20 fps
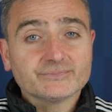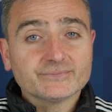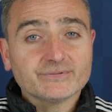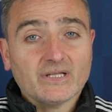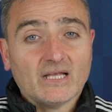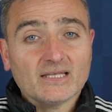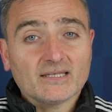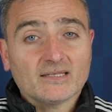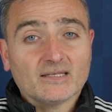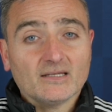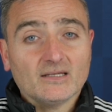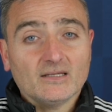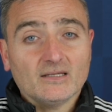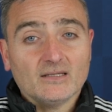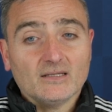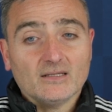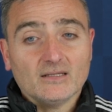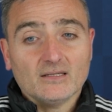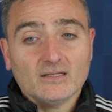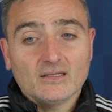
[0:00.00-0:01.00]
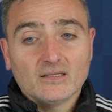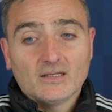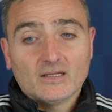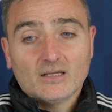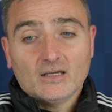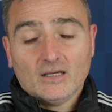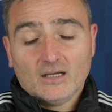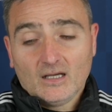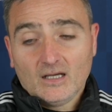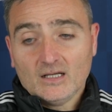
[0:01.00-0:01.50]
like uh,
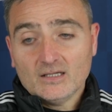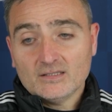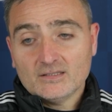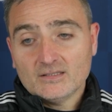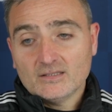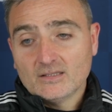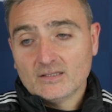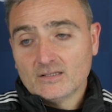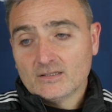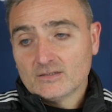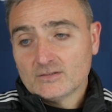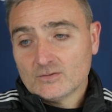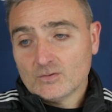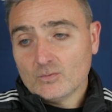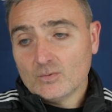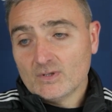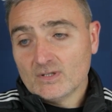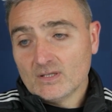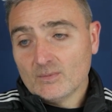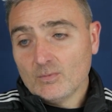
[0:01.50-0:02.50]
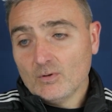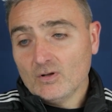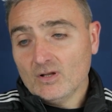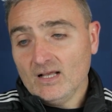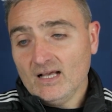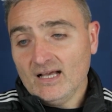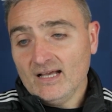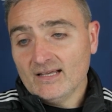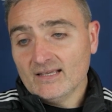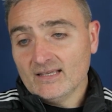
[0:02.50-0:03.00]
hard to win the ball
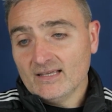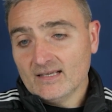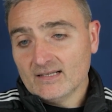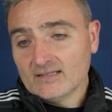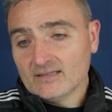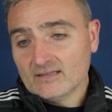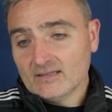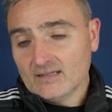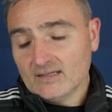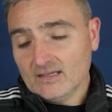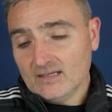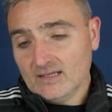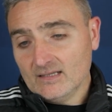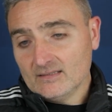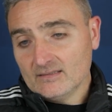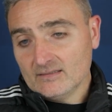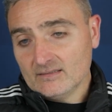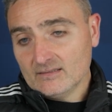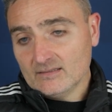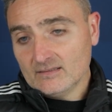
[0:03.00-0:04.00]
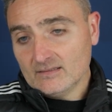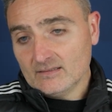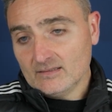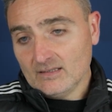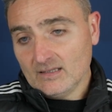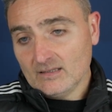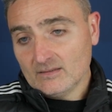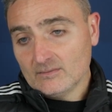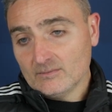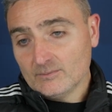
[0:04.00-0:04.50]
high and uh,
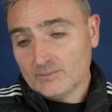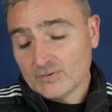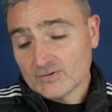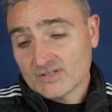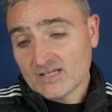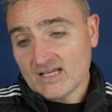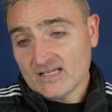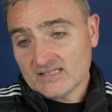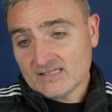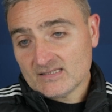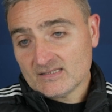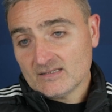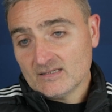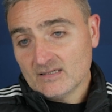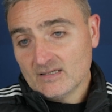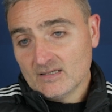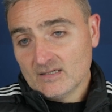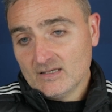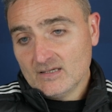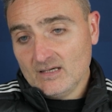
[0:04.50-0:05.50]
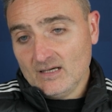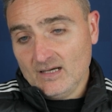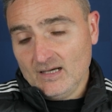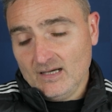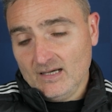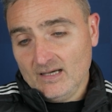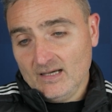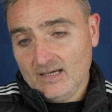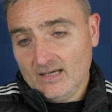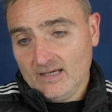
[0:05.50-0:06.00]
and and possess.
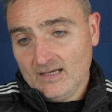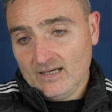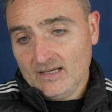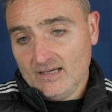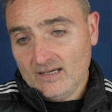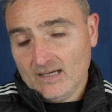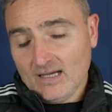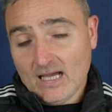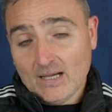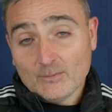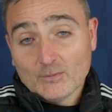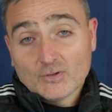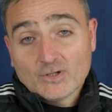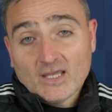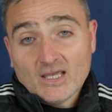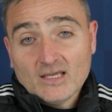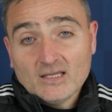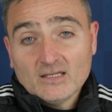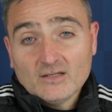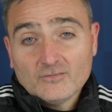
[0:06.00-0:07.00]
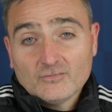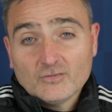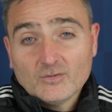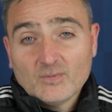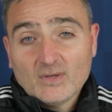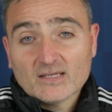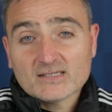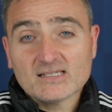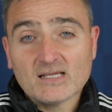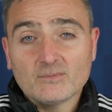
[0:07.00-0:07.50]
Uh, I'm okay if we
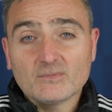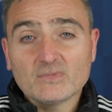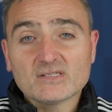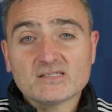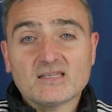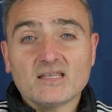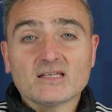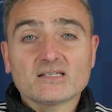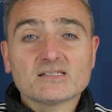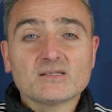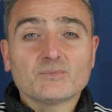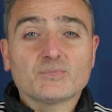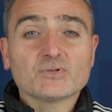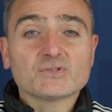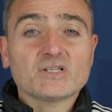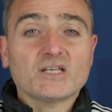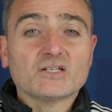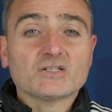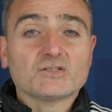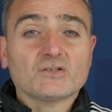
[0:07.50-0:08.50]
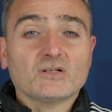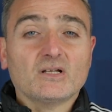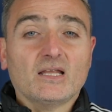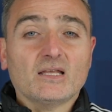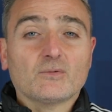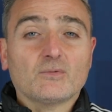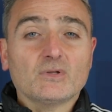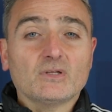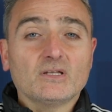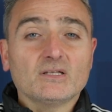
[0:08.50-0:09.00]
make some mistakes in possession
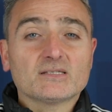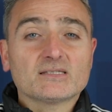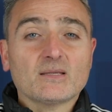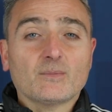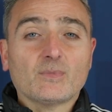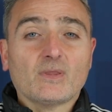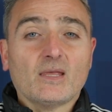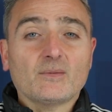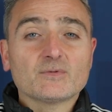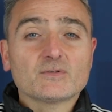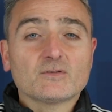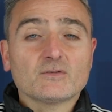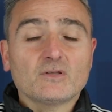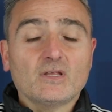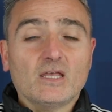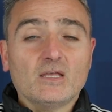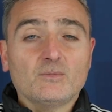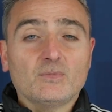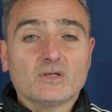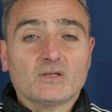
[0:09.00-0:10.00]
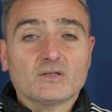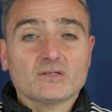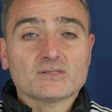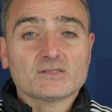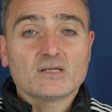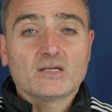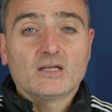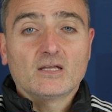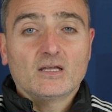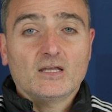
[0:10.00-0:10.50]
like we did sometimes today
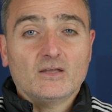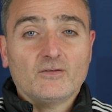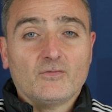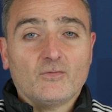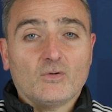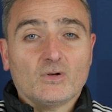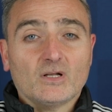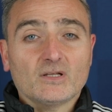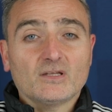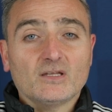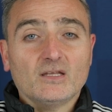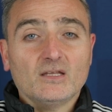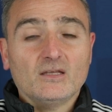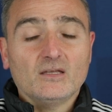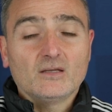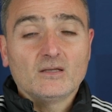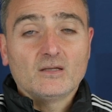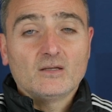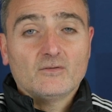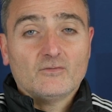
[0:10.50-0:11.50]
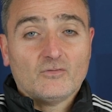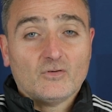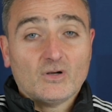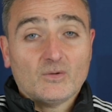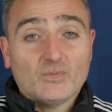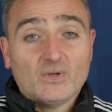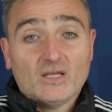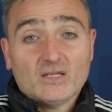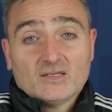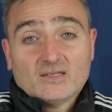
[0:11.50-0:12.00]
because if you want to
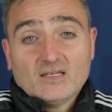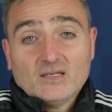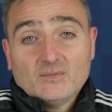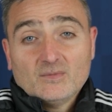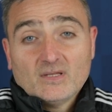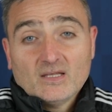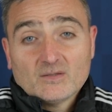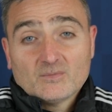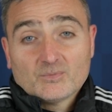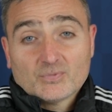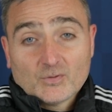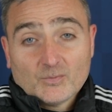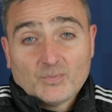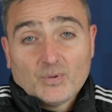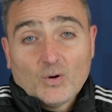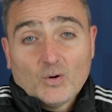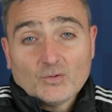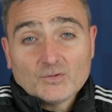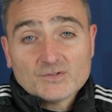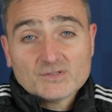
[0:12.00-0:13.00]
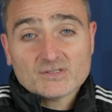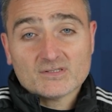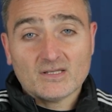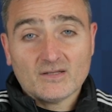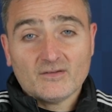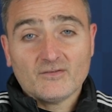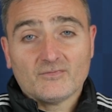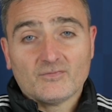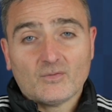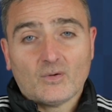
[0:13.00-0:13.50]
wanna be a team that propose,
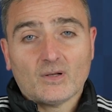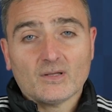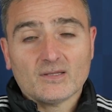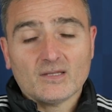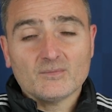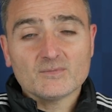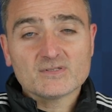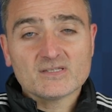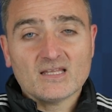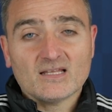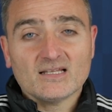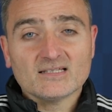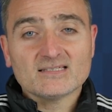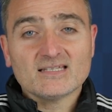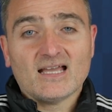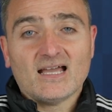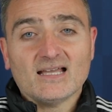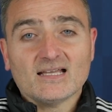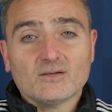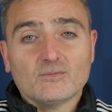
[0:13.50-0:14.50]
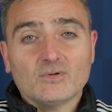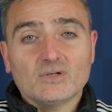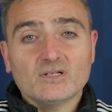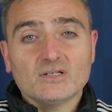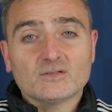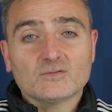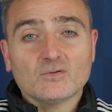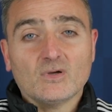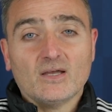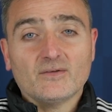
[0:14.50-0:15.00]
if you want a team that attack, we
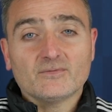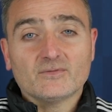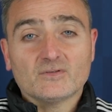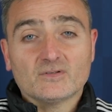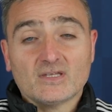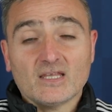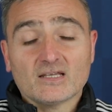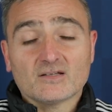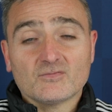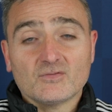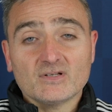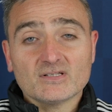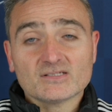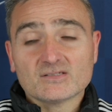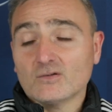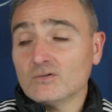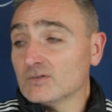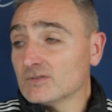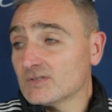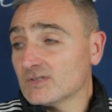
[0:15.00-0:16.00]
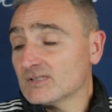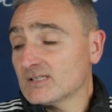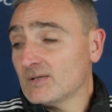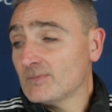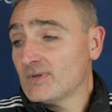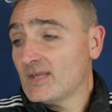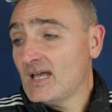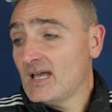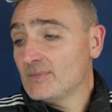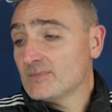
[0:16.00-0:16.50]
need to have, uh, take risk also
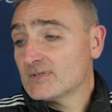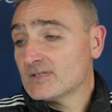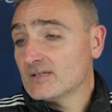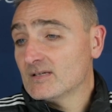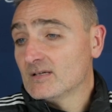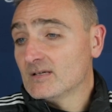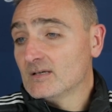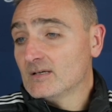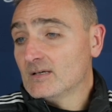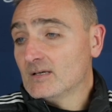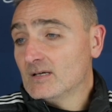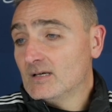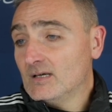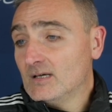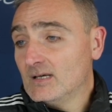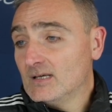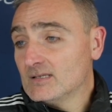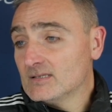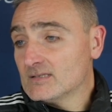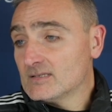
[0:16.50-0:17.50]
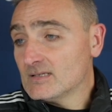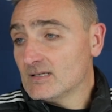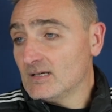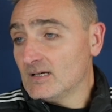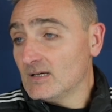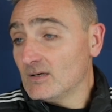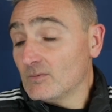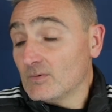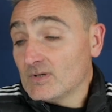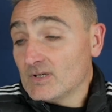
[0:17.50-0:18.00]
sometimes. And
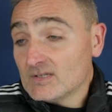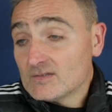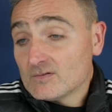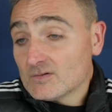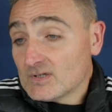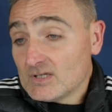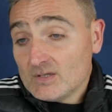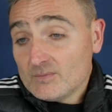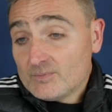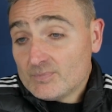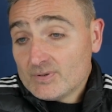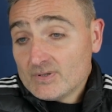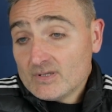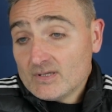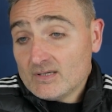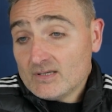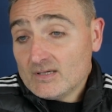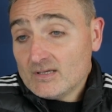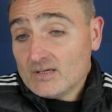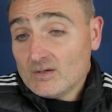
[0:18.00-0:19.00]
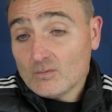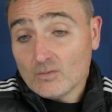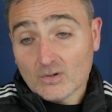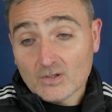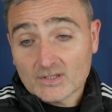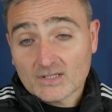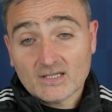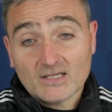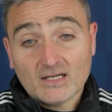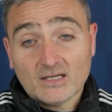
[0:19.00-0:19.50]
uh, we need to keep uh,
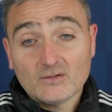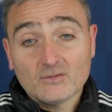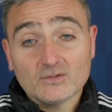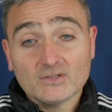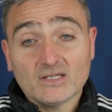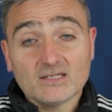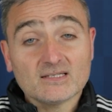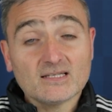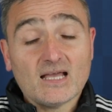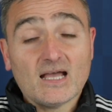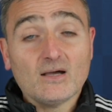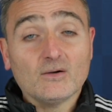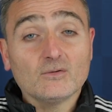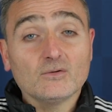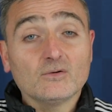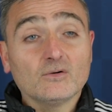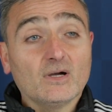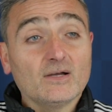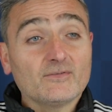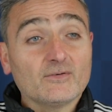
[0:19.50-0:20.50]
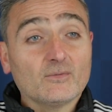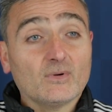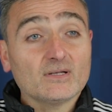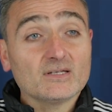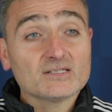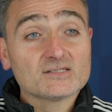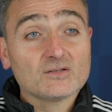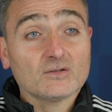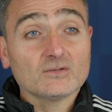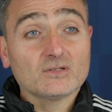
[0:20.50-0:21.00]
working. I know that now
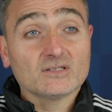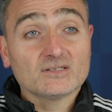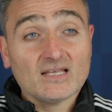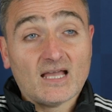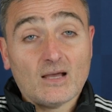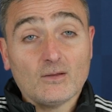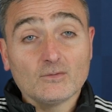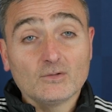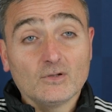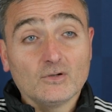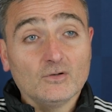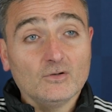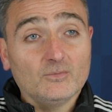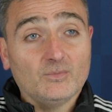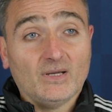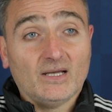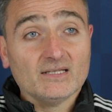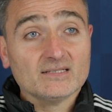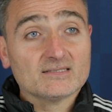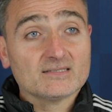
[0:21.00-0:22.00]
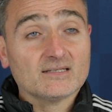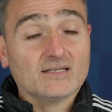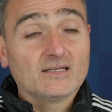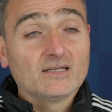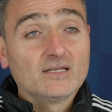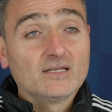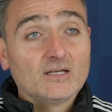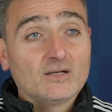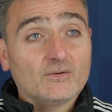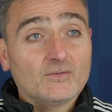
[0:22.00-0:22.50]
everyone is on the down low, but
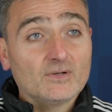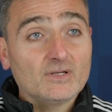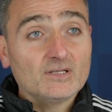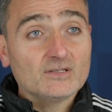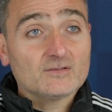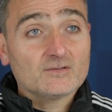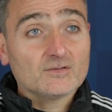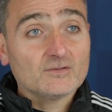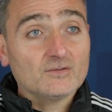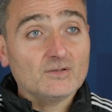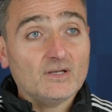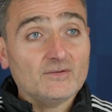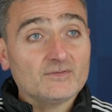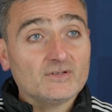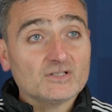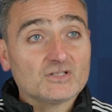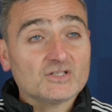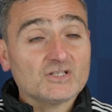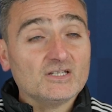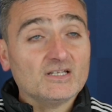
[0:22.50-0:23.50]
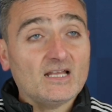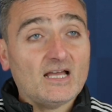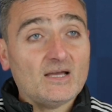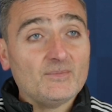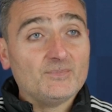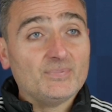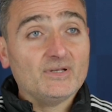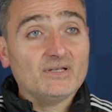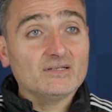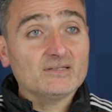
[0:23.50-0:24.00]
we need to have the chin
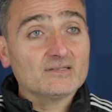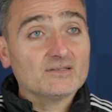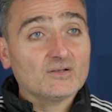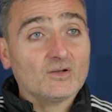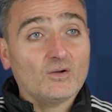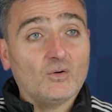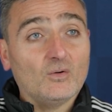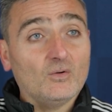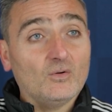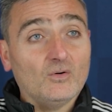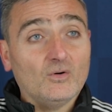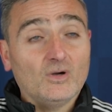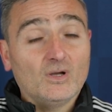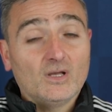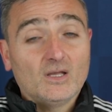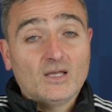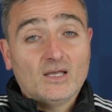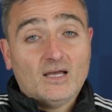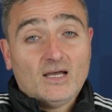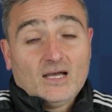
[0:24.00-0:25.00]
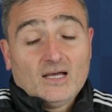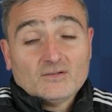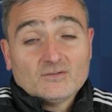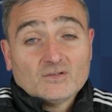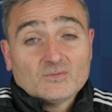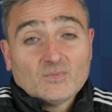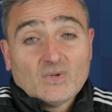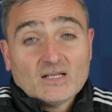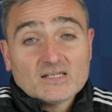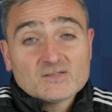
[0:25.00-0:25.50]
up and go
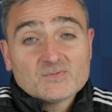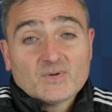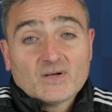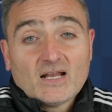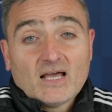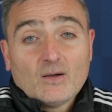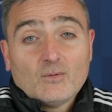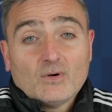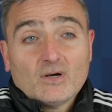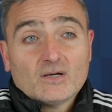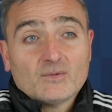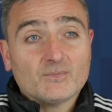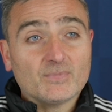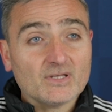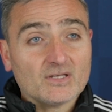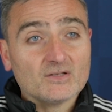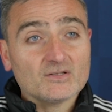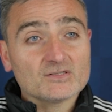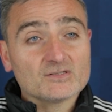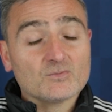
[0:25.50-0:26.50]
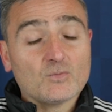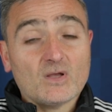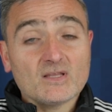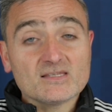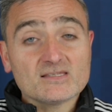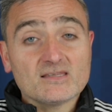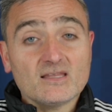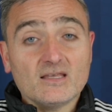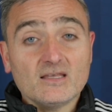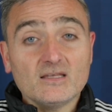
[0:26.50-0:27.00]
100 miles per hour because
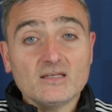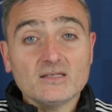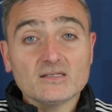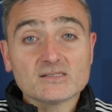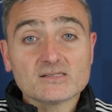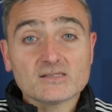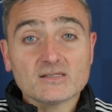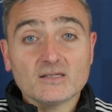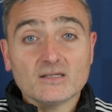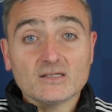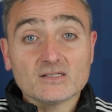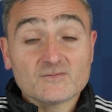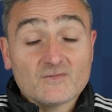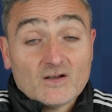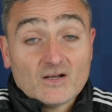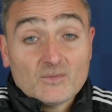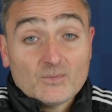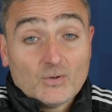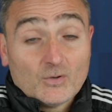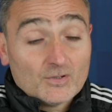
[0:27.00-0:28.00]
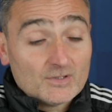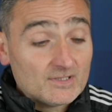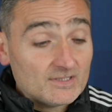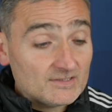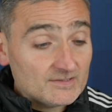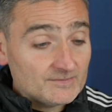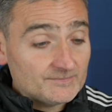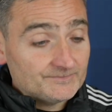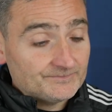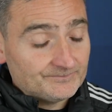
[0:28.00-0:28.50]
Wednesday is, is very
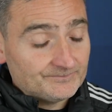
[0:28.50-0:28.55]
important.